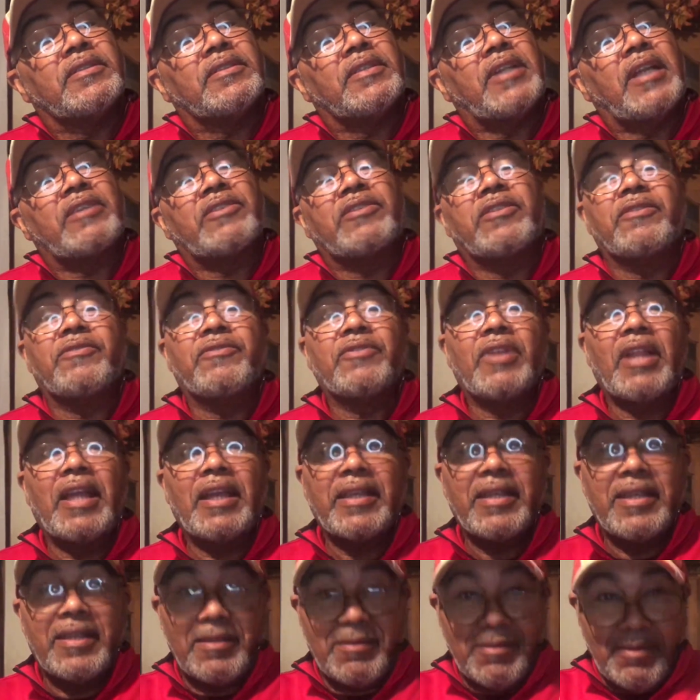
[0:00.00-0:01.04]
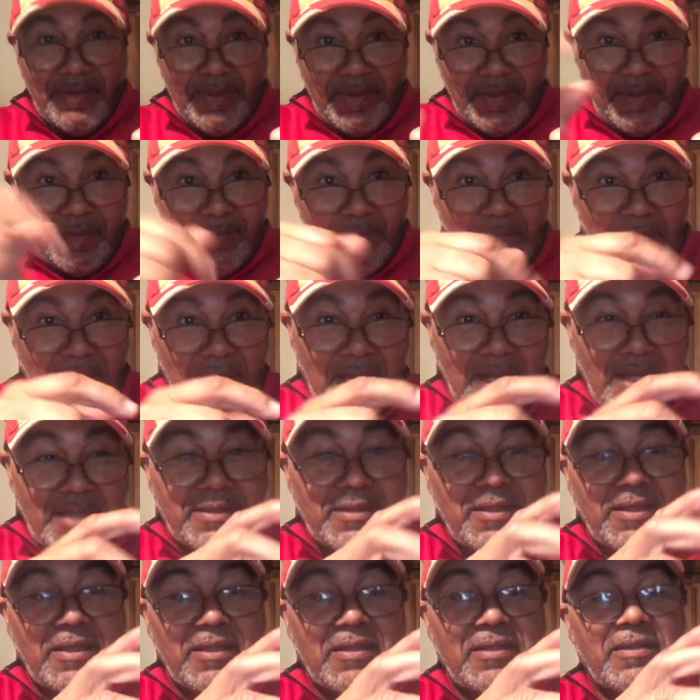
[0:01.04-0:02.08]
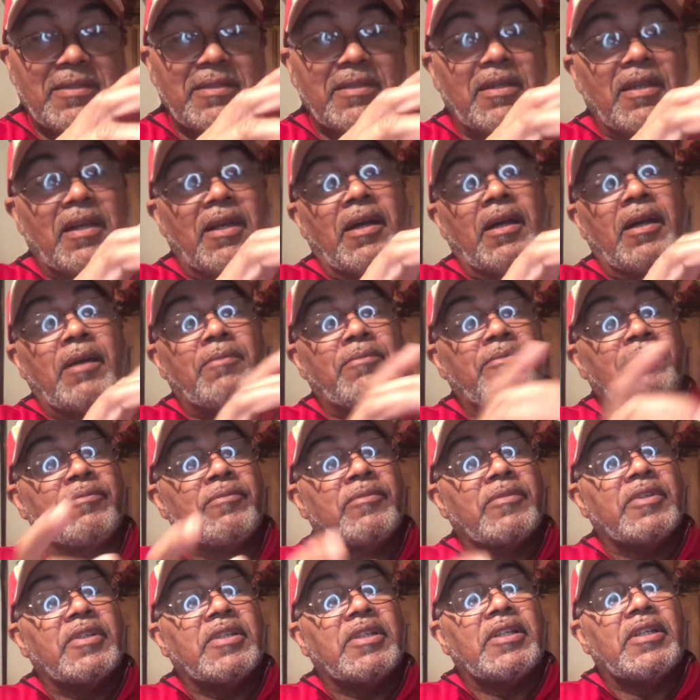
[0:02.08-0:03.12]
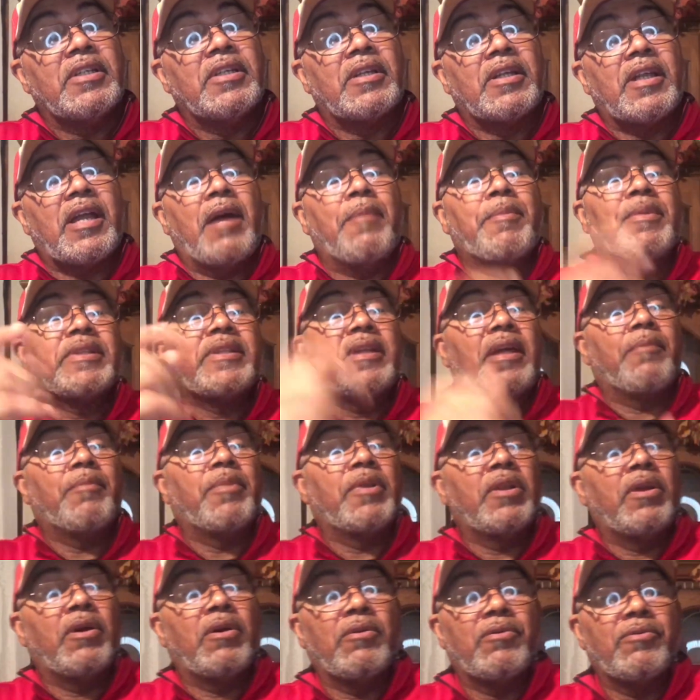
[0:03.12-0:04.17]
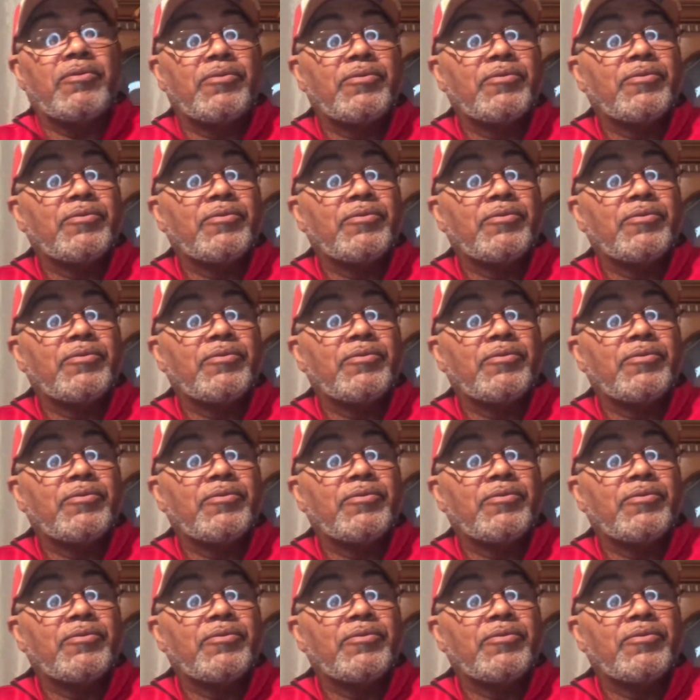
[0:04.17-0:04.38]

actually, if you like my content, um, comment down below.